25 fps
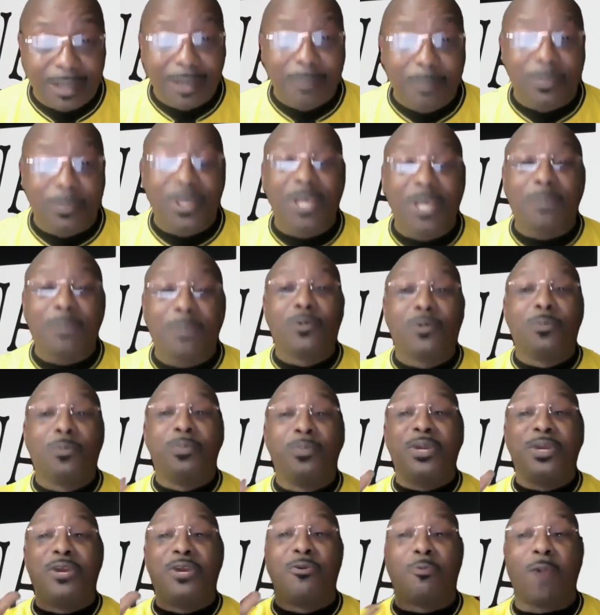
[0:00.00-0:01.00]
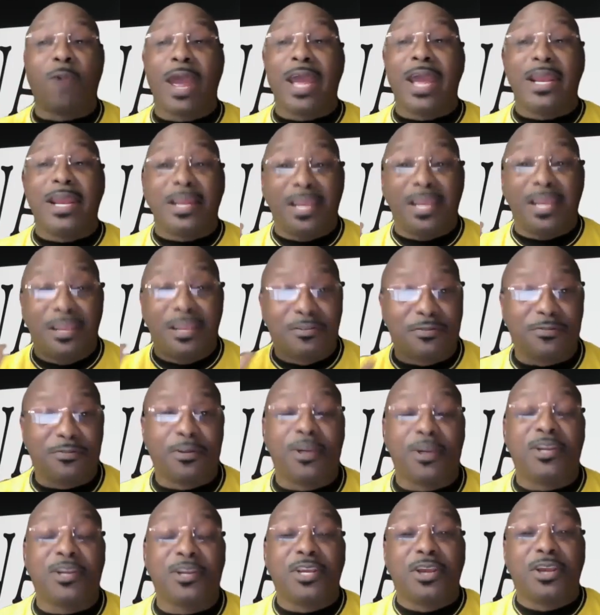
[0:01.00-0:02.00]
People be right in
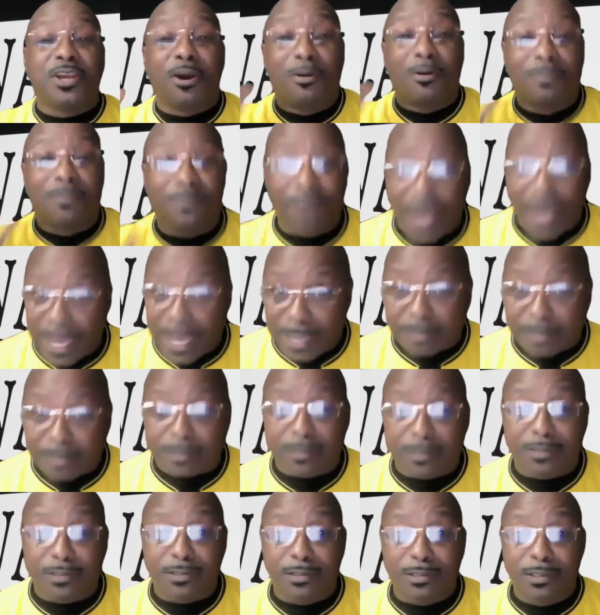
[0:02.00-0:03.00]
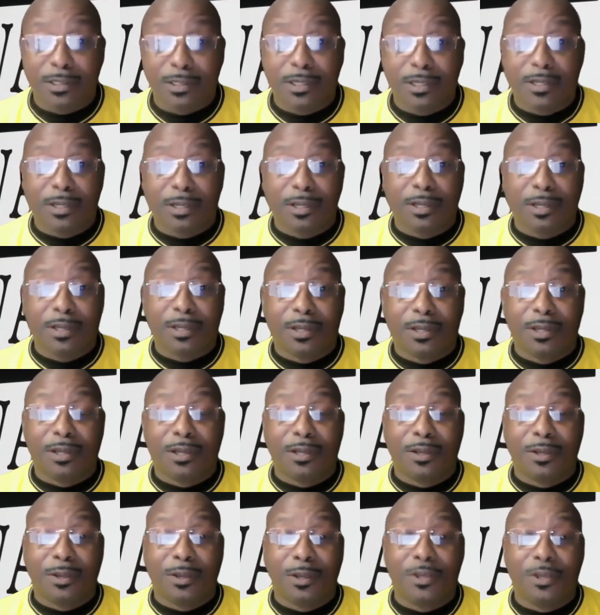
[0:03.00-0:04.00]
front of your face.
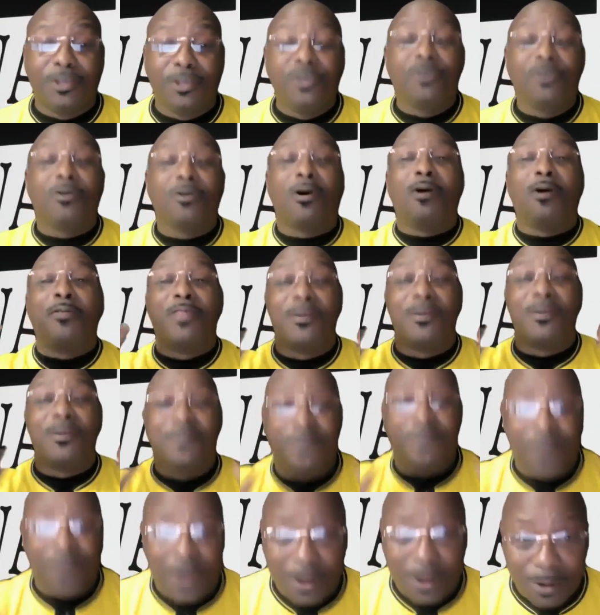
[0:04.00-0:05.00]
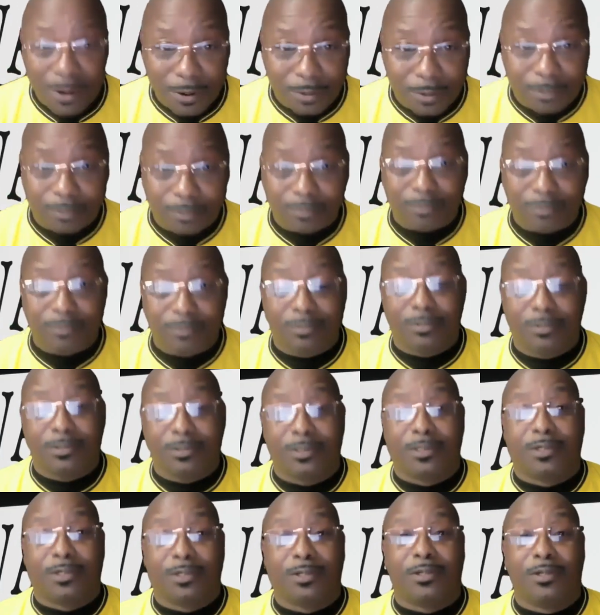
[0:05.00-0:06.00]
You're on the phone.
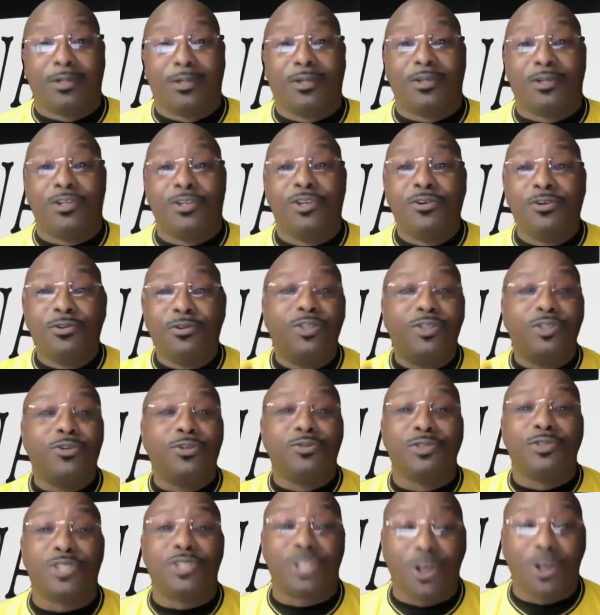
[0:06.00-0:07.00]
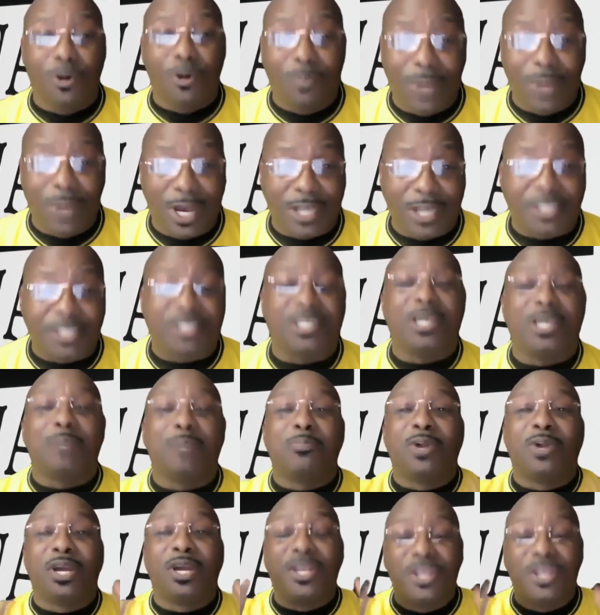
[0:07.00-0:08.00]
You do so much,
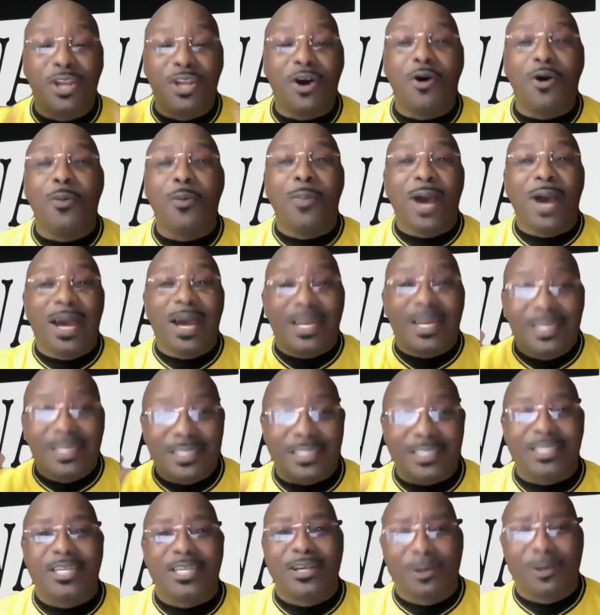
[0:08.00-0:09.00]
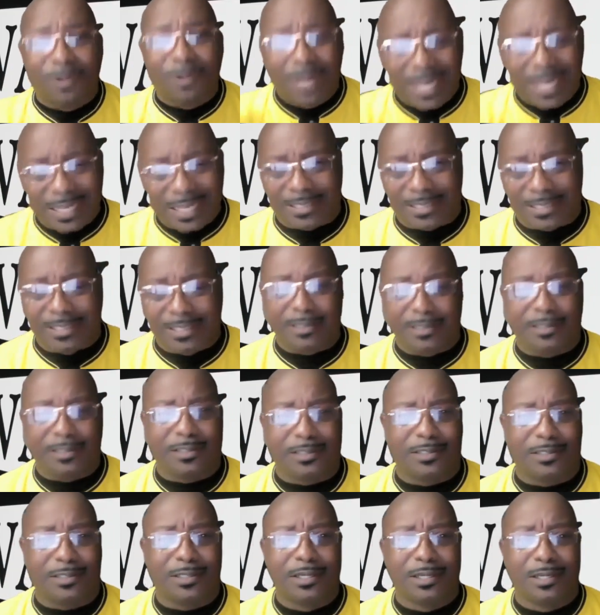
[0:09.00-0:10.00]
but nobody still
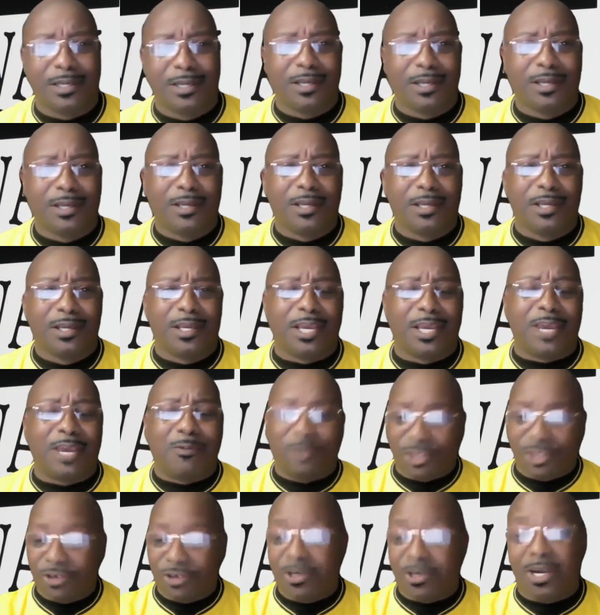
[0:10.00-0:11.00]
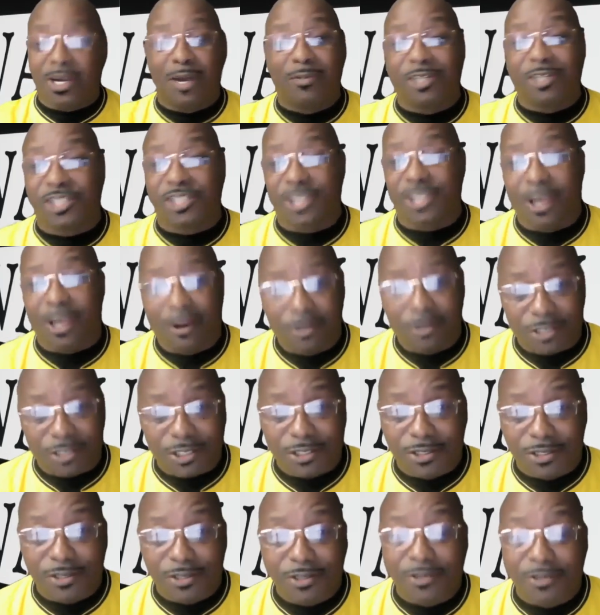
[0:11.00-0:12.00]
listens. And when you come to
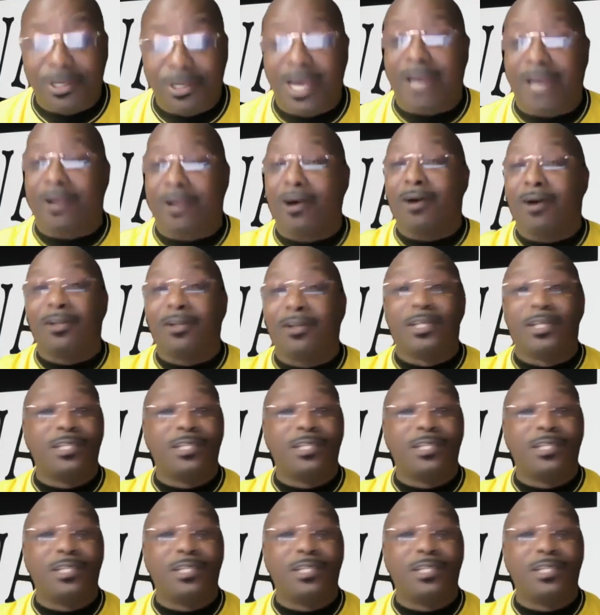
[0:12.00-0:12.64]
church, you got all these